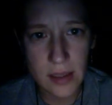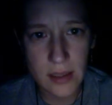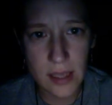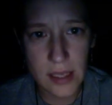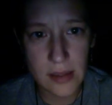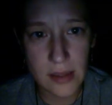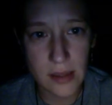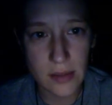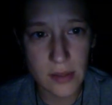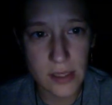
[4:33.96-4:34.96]
anything that
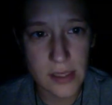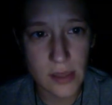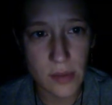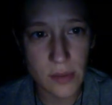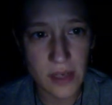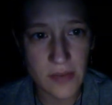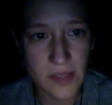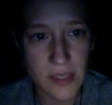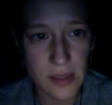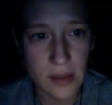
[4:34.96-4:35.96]
looked as though it might
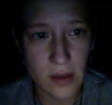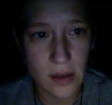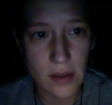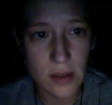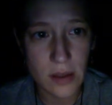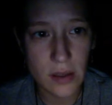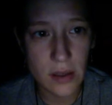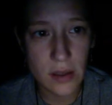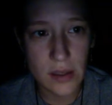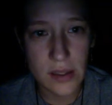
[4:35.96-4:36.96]
fit a lock.
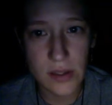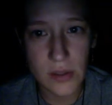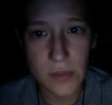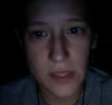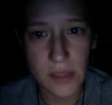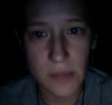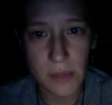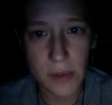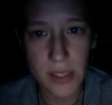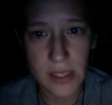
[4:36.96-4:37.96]
I scooped into my
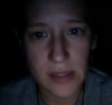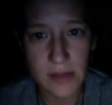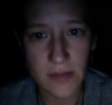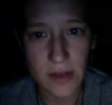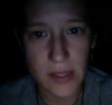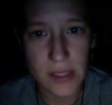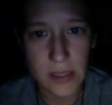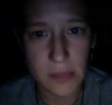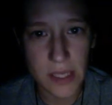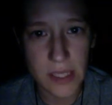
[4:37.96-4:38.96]
pockets and ferried to
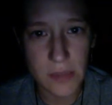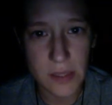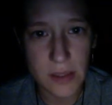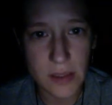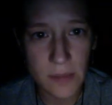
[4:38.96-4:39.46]
the basement.